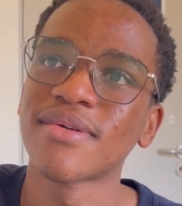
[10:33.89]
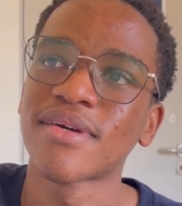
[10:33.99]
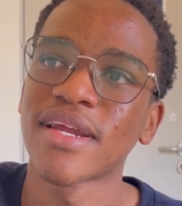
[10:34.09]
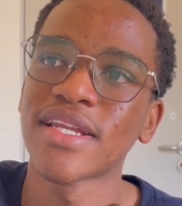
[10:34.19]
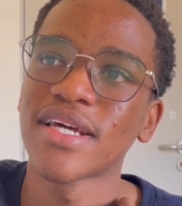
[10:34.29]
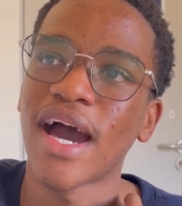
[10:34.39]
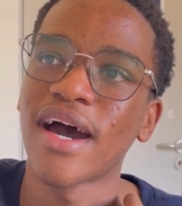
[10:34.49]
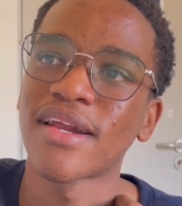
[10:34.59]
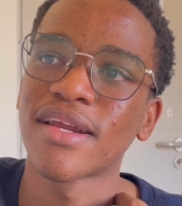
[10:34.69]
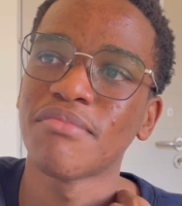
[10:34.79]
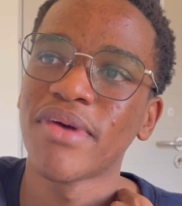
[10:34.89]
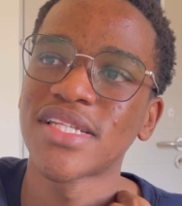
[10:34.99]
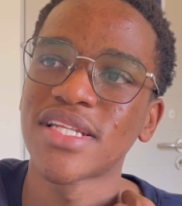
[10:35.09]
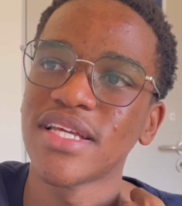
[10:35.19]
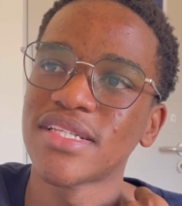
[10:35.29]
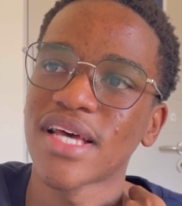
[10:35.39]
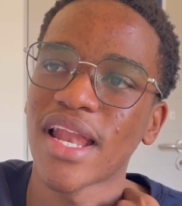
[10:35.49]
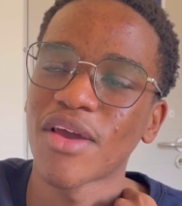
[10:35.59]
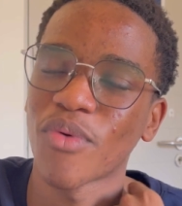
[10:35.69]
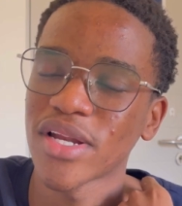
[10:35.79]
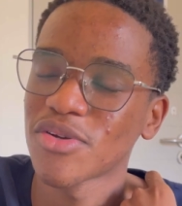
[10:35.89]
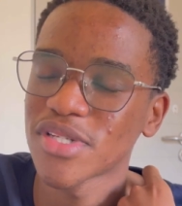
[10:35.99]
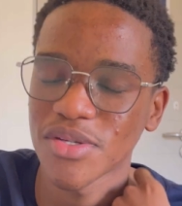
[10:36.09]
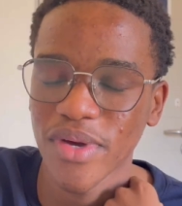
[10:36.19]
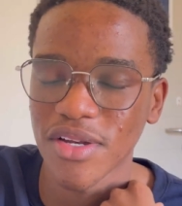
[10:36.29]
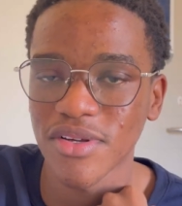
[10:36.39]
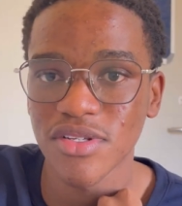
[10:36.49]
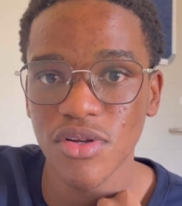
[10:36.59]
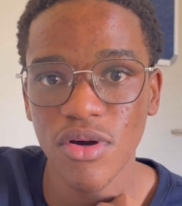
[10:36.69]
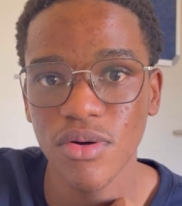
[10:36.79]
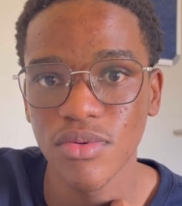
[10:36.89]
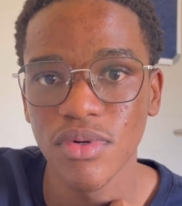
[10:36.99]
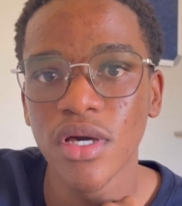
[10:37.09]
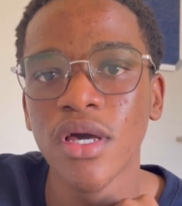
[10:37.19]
grade R and maths leads are like whatnot and whatnot. No,